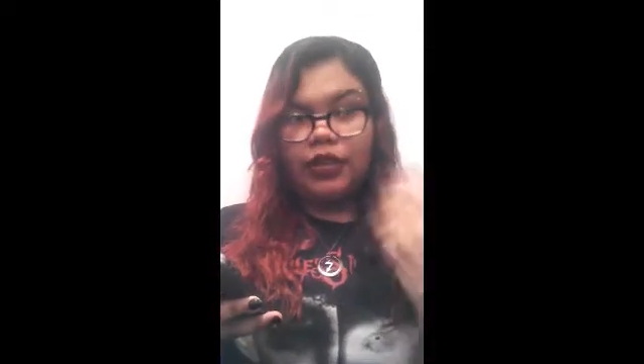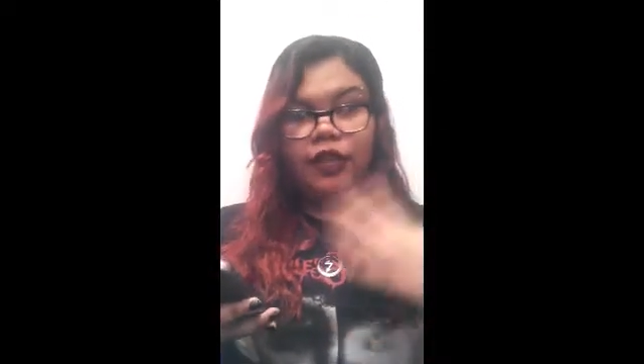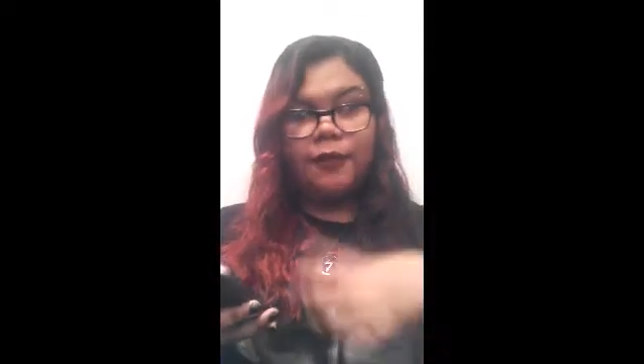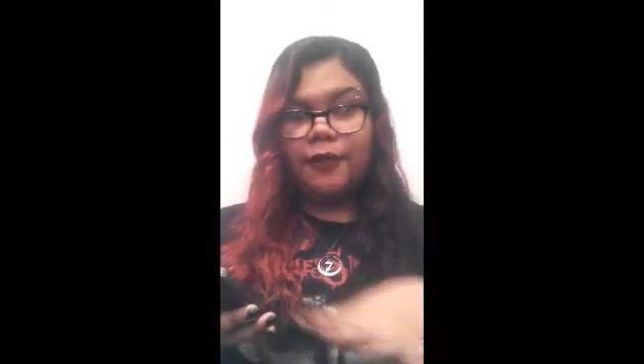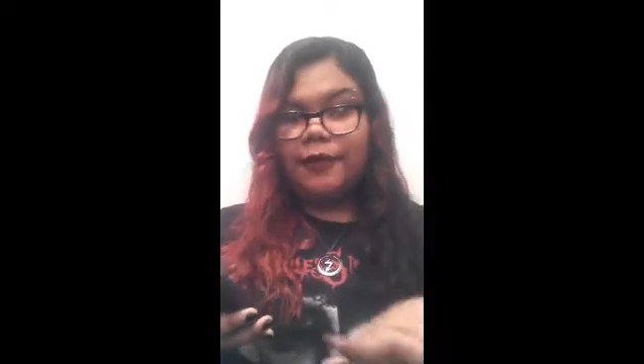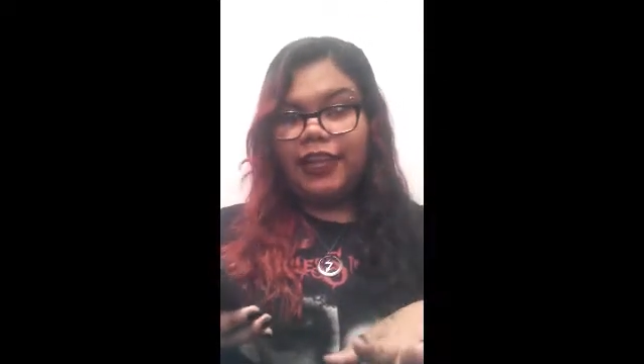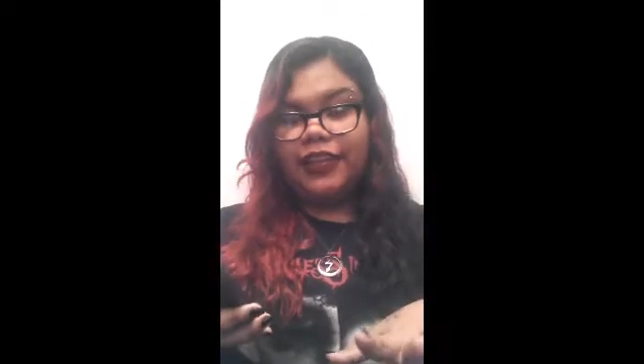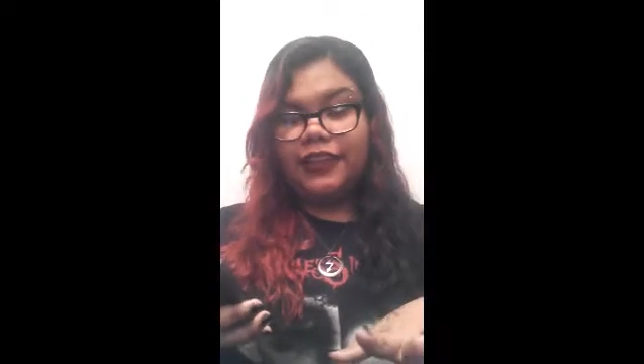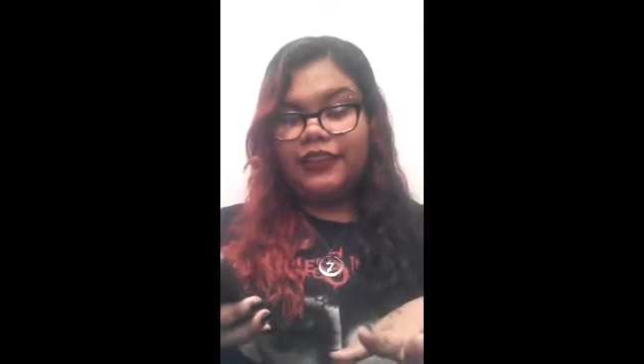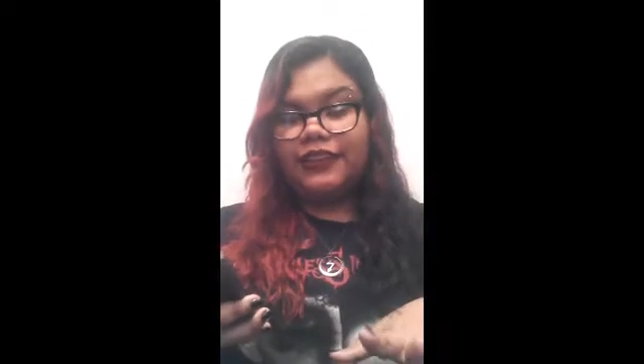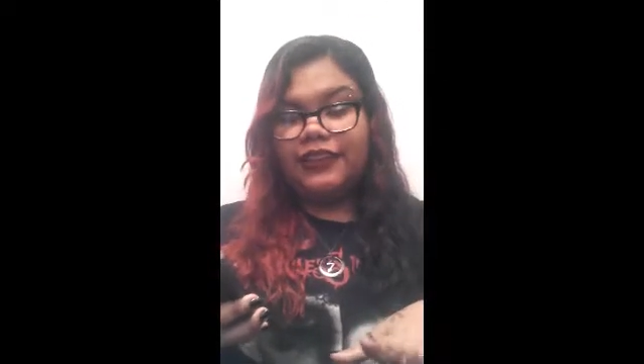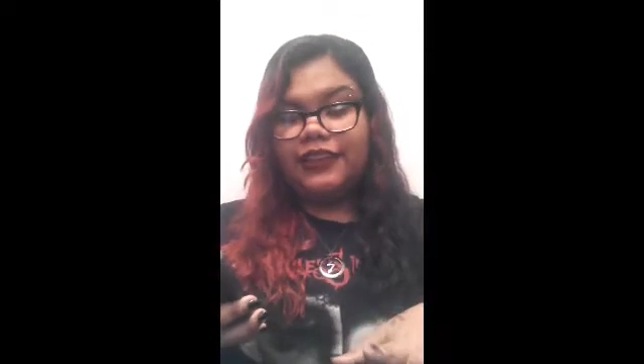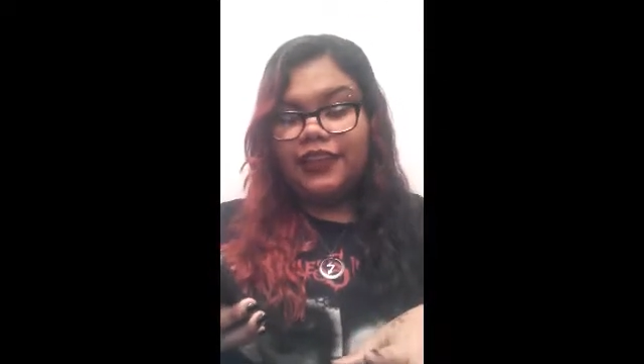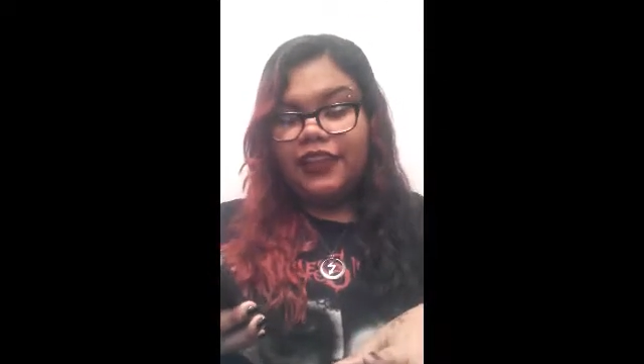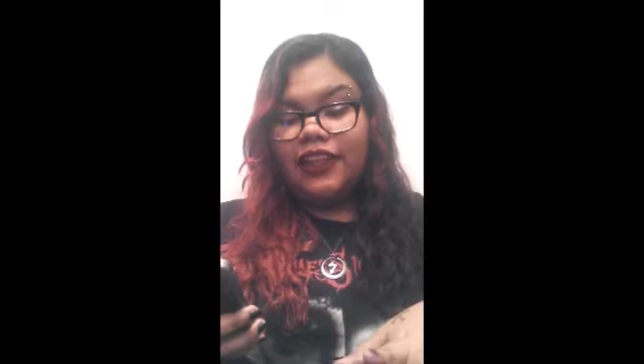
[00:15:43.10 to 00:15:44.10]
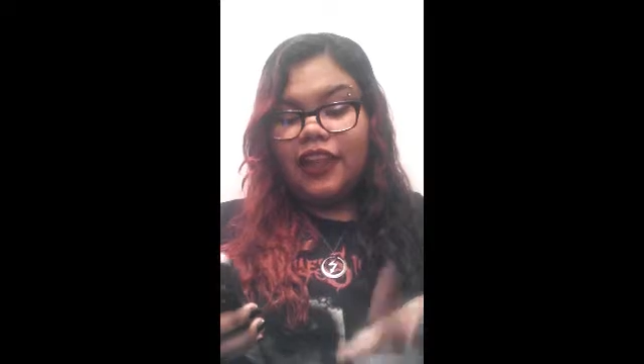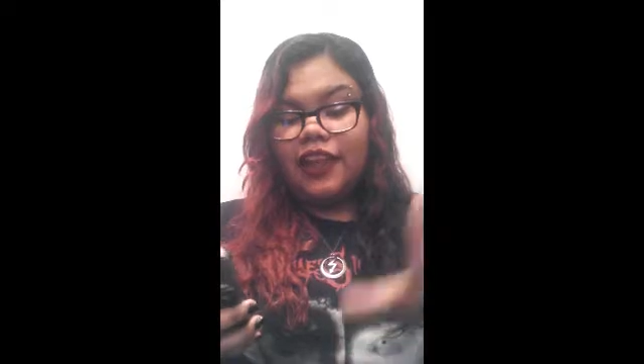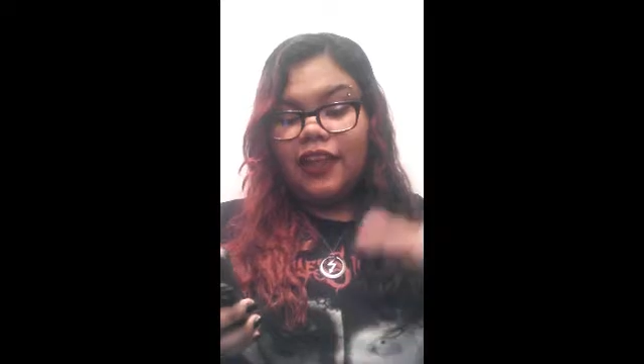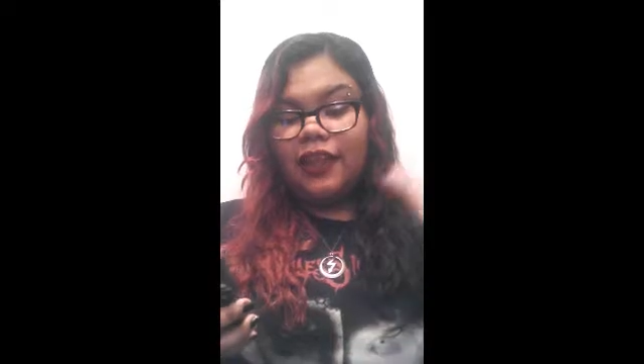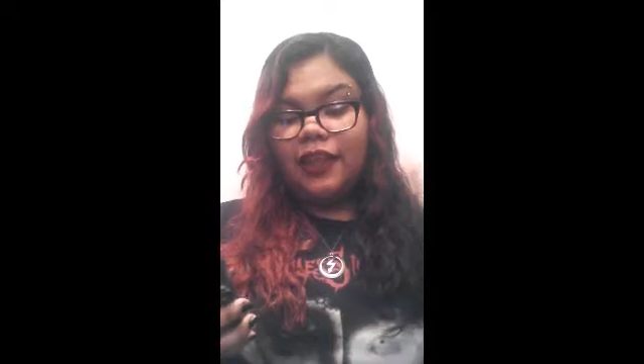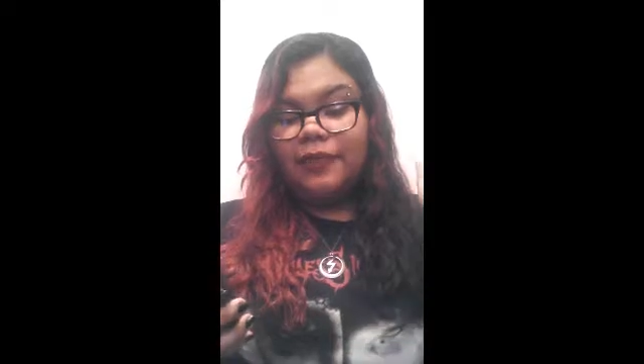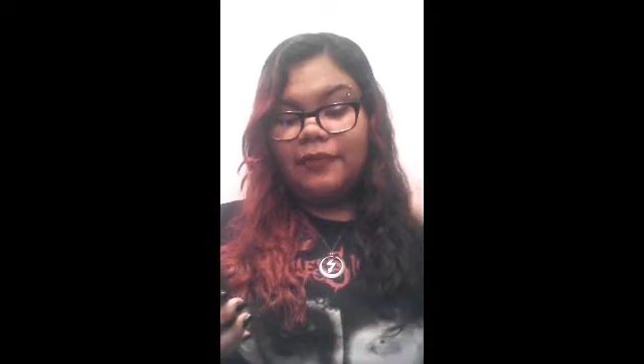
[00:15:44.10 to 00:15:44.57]
no more Megan.
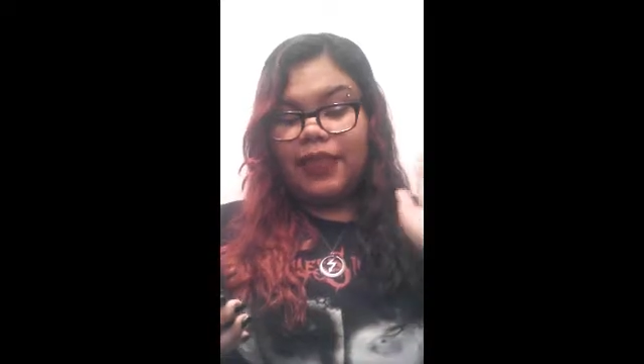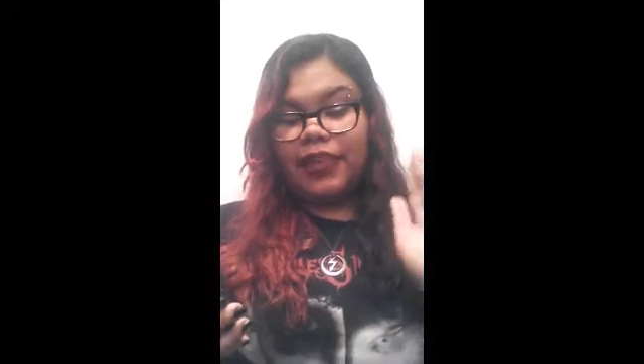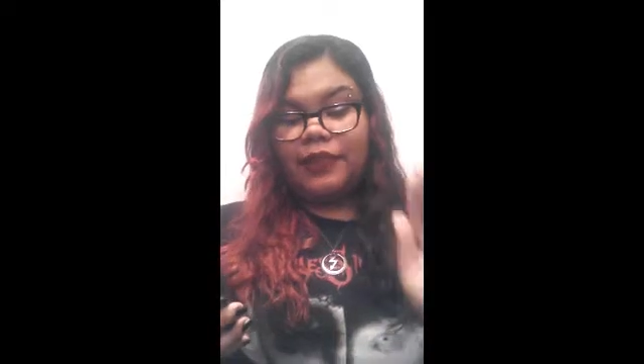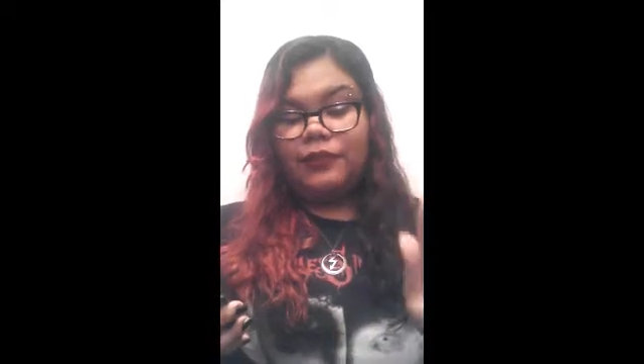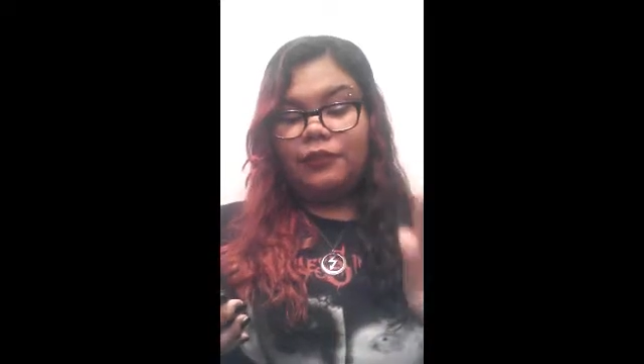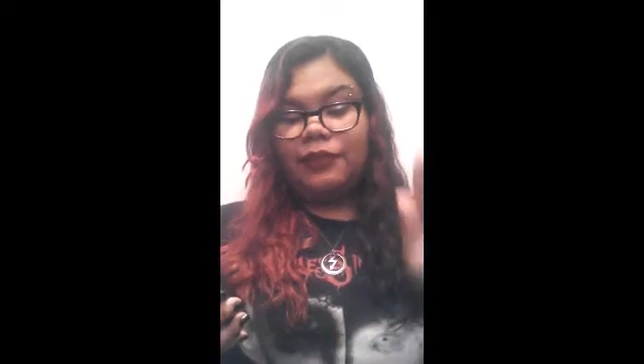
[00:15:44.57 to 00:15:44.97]
Megan